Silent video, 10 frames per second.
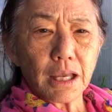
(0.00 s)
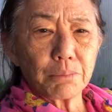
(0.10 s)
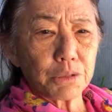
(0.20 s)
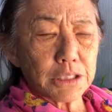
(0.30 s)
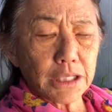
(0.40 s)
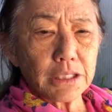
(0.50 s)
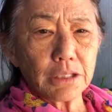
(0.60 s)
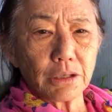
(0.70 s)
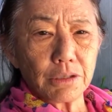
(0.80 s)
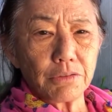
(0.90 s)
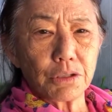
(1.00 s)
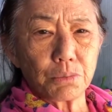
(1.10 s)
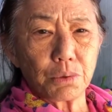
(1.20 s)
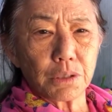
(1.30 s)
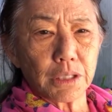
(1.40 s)
And protecting our iwi
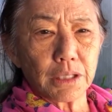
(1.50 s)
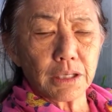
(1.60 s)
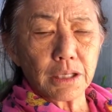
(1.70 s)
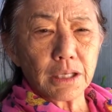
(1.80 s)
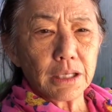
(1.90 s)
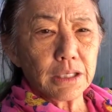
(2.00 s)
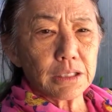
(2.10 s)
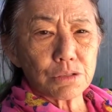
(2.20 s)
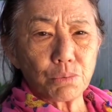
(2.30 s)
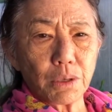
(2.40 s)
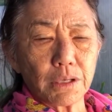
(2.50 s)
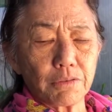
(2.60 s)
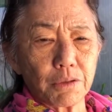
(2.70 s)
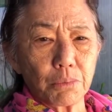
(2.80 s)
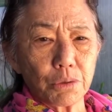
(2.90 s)
kupuna is one
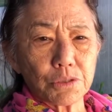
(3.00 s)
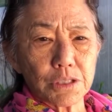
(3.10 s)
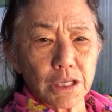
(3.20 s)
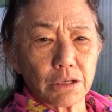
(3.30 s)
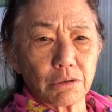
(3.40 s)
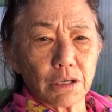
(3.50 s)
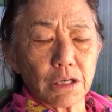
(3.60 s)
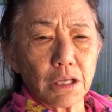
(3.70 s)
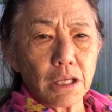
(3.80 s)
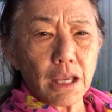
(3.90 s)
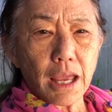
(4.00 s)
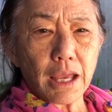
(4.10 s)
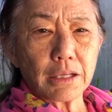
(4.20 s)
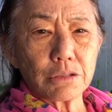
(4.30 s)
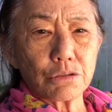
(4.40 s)
of the most sacred
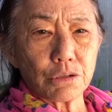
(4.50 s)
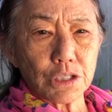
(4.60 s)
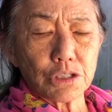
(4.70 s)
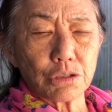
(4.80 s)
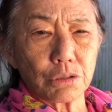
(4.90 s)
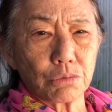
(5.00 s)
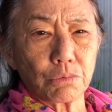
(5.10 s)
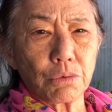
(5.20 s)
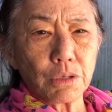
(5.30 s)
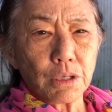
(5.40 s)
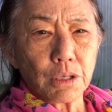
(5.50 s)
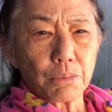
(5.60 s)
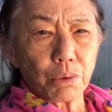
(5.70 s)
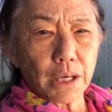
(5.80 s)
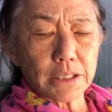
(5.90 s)
and traditional
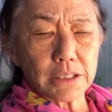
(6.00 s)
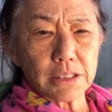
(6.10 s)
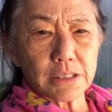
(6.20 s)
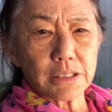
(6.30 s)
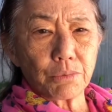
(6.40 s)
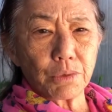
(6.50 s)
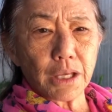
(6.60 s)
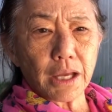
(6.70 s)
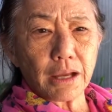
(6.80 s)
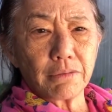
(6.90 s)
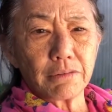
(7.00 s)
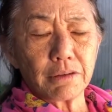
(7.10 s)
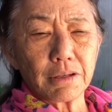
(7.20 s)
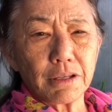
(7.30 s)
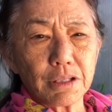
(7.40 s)
practices that we have.
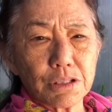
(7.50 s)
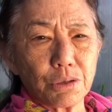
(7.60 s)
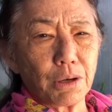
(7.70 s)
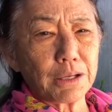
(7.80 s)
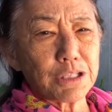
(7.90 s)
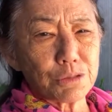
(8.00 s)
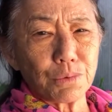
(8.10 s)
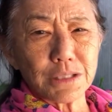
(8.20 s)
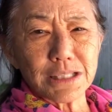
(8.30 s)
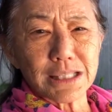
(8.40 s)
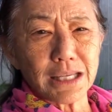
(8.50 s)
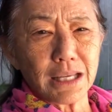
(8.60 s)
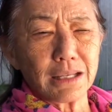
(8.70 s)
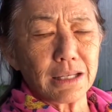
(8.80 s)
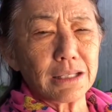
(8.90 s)
So I just want to
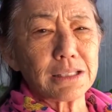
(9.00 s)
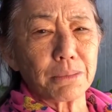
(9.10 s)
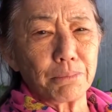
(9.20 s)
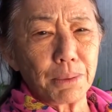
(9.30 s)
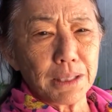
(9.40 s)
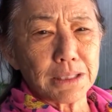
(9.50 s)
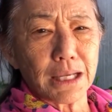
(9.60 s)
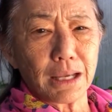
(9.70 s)
say it's a big